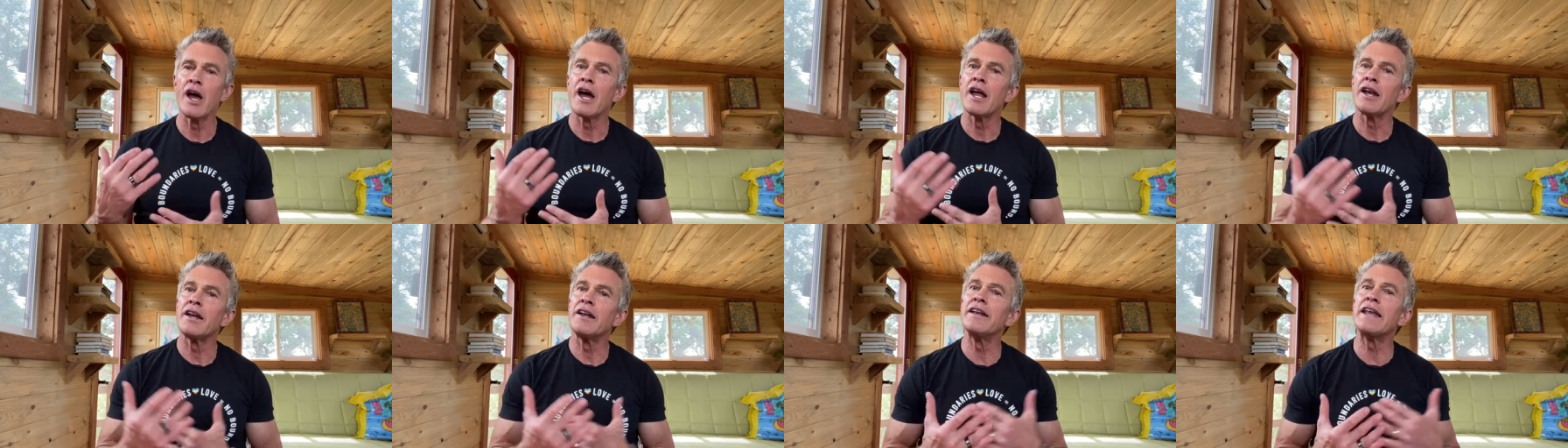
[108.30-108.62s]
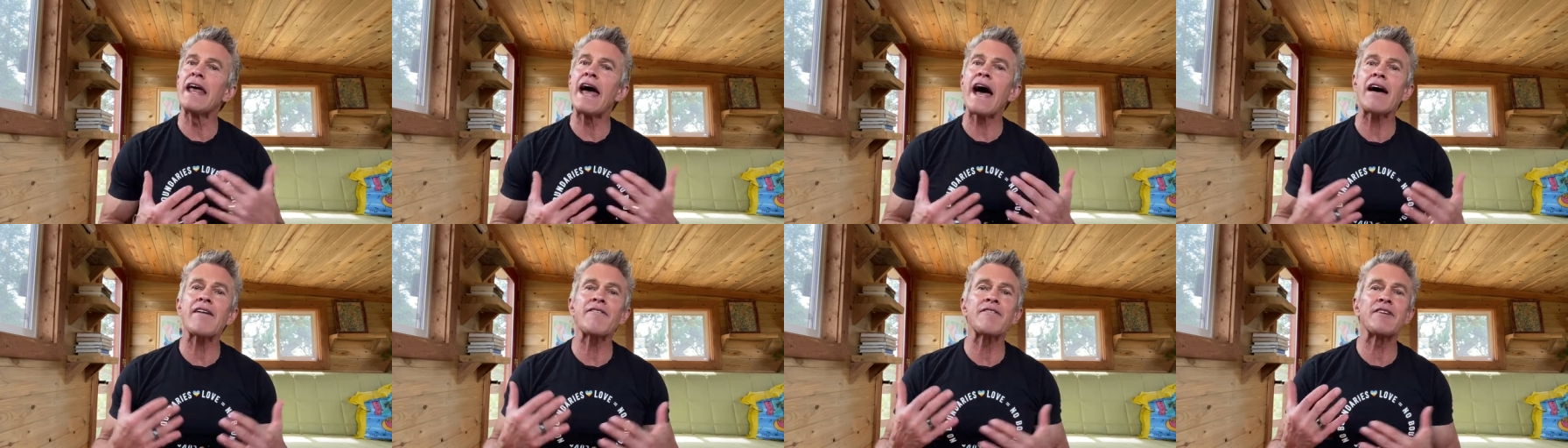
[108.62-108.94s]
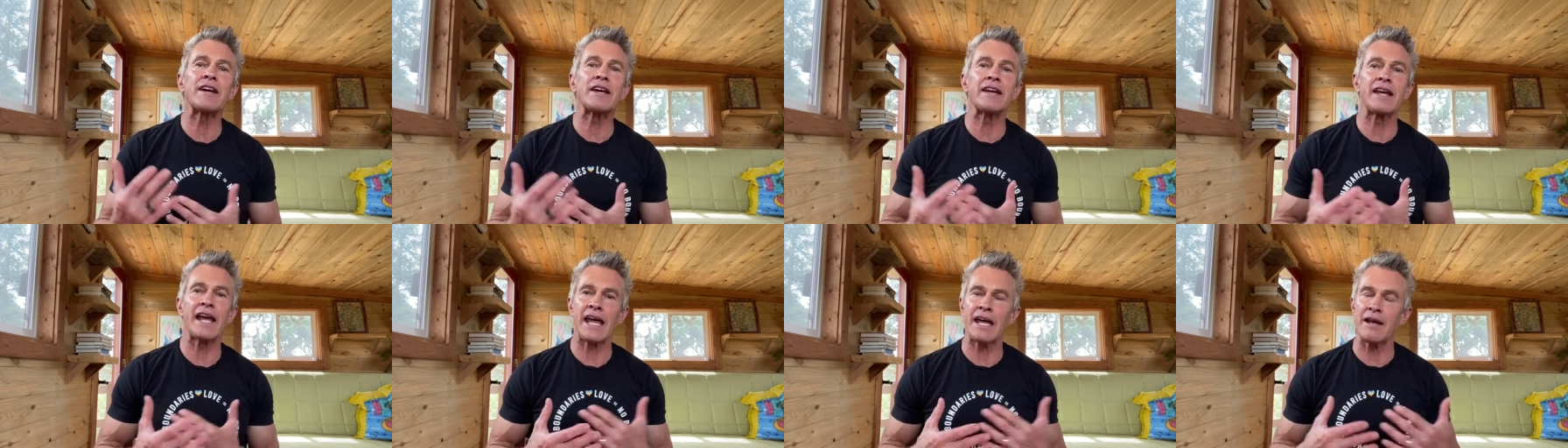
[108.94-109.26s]

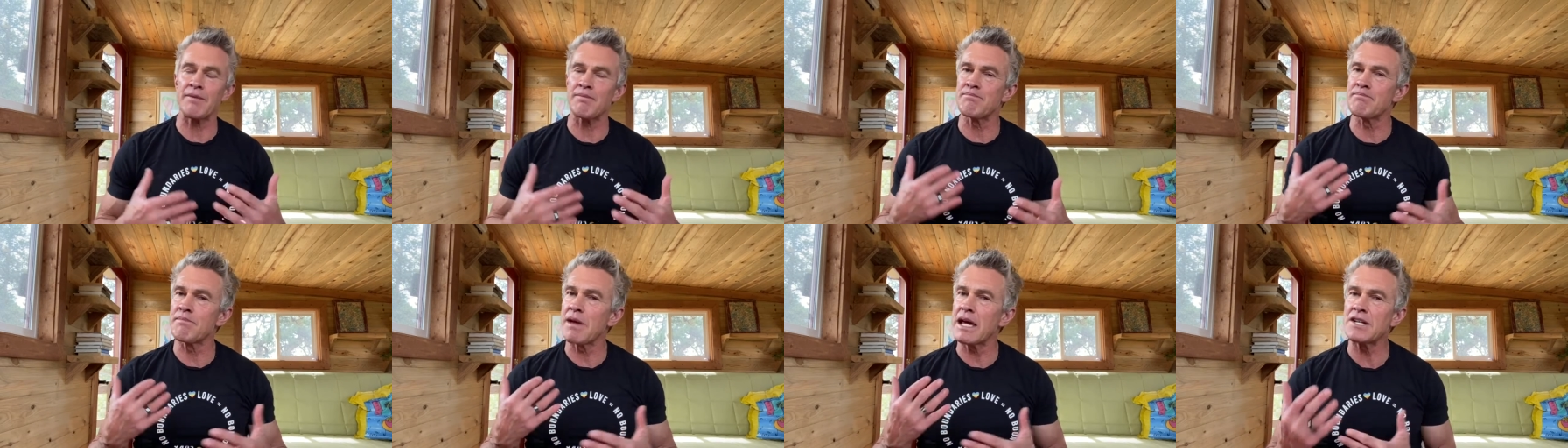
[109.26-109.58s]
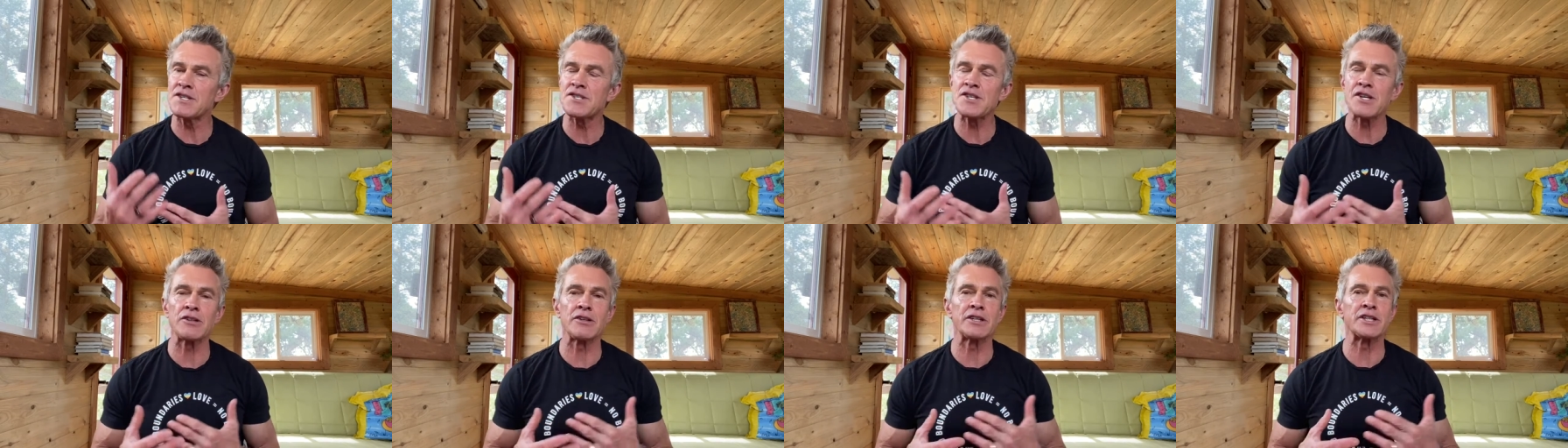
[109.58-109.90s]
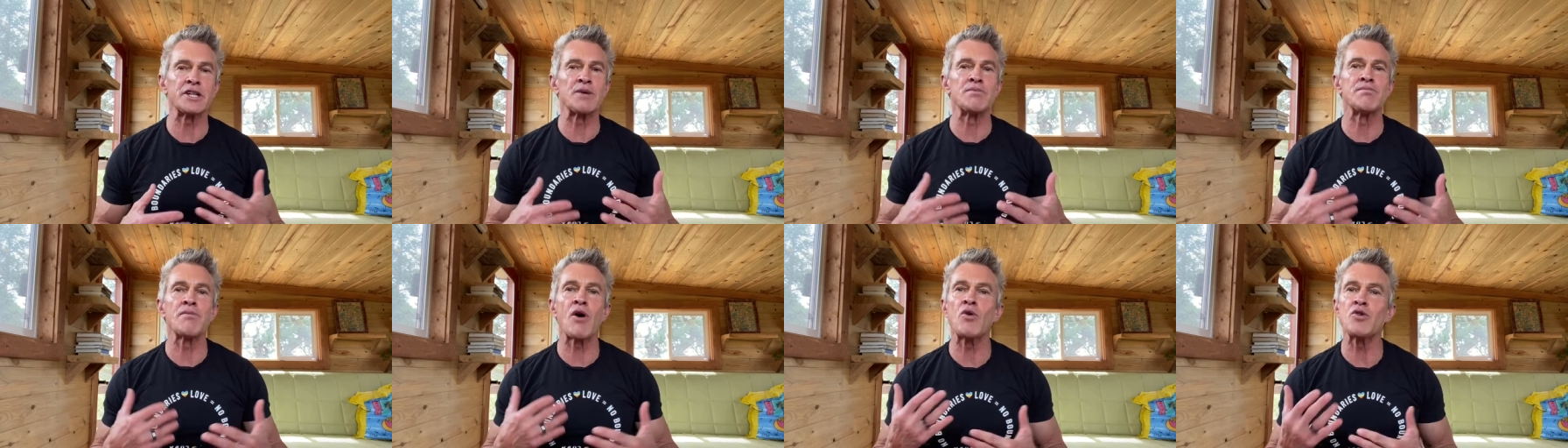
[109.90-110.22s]
navigate mental and
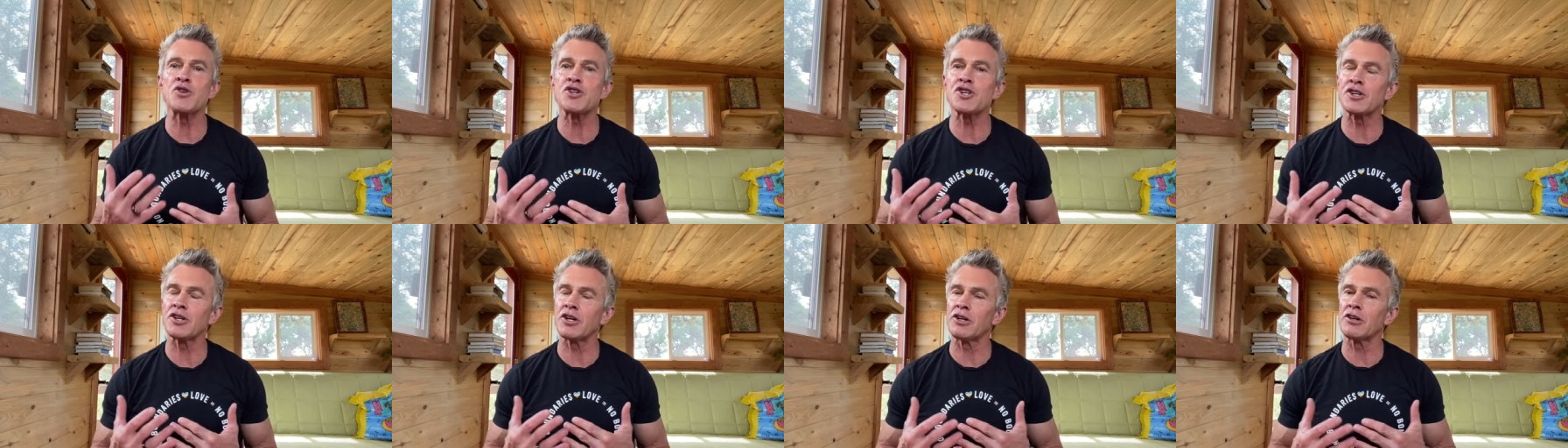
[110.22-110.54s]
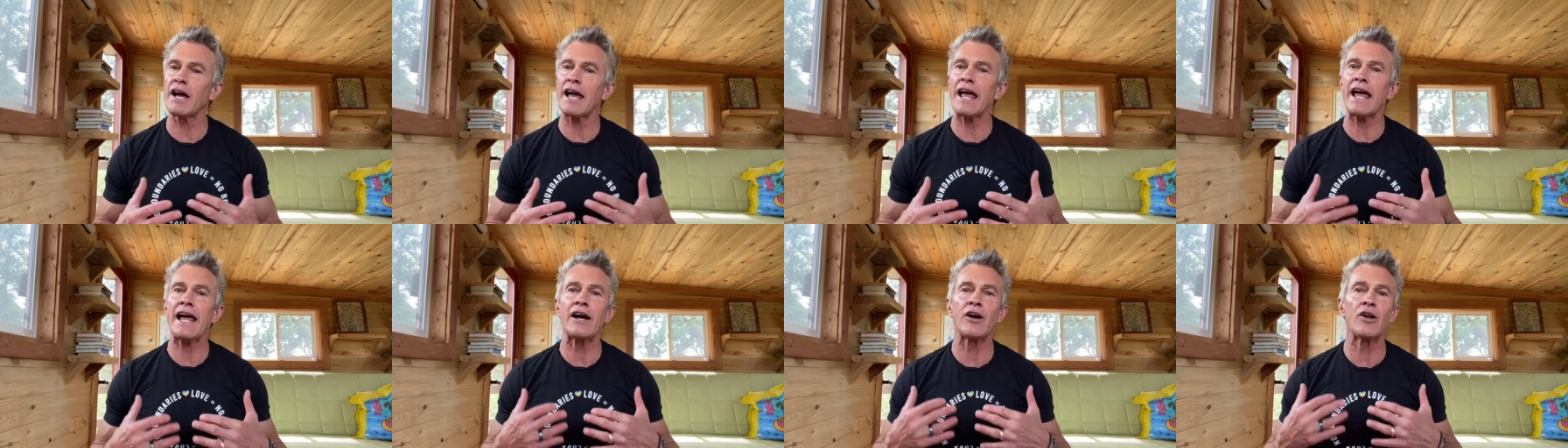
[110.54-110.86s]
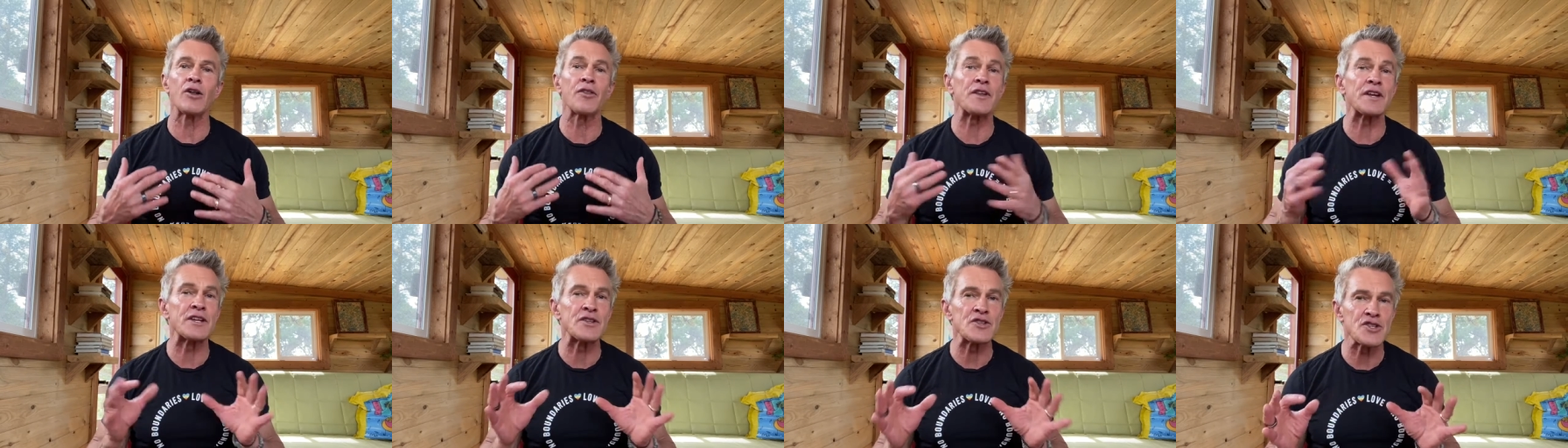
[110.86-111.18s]
emotional
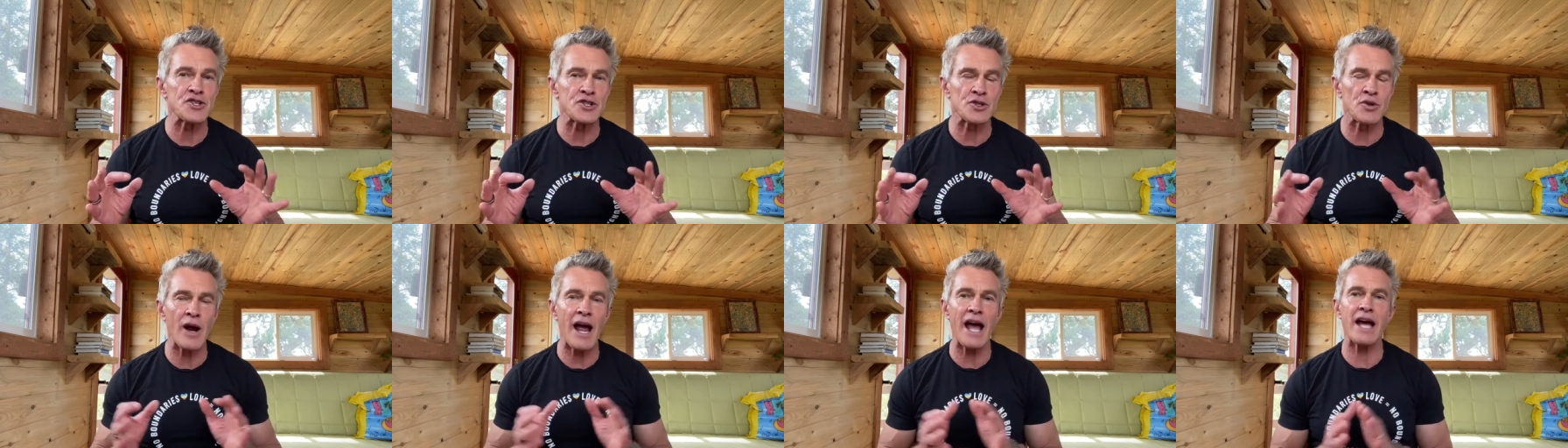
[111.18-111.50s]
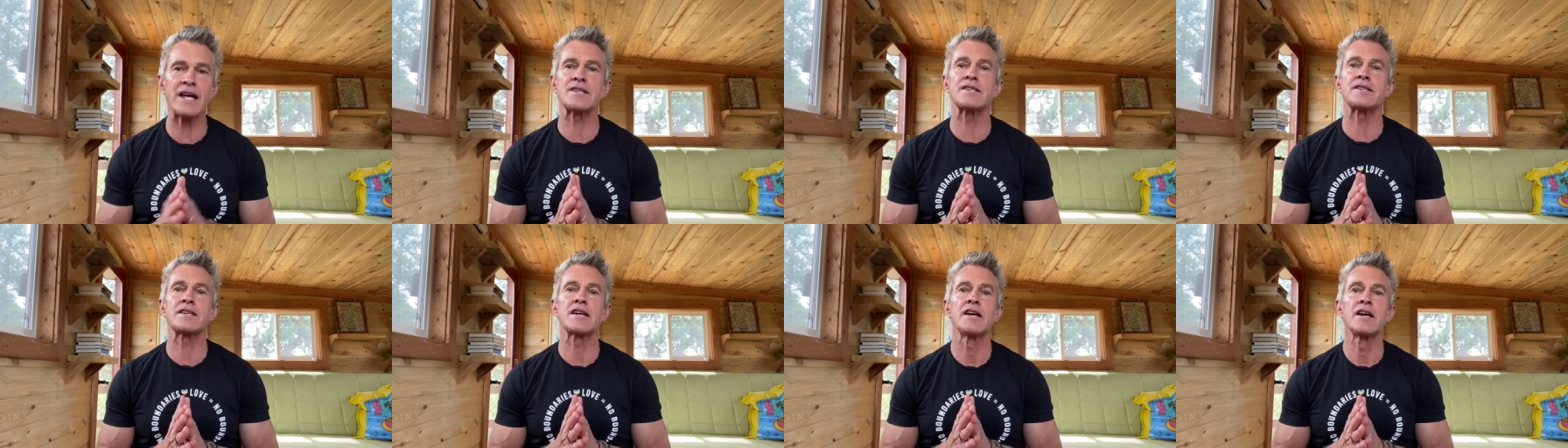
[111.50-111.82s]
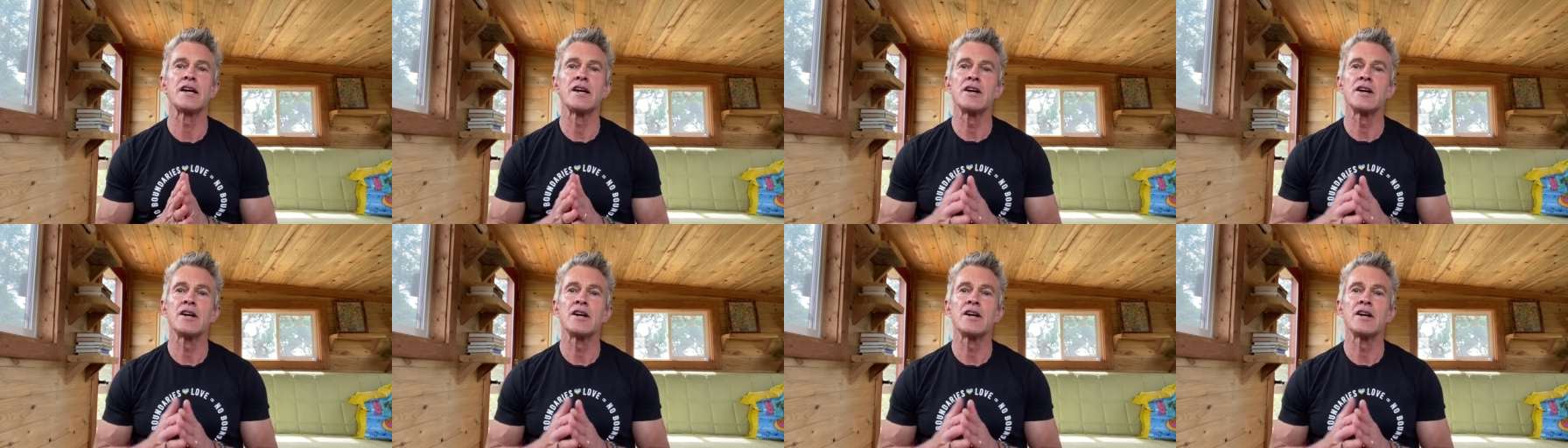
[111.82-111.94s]
health and stress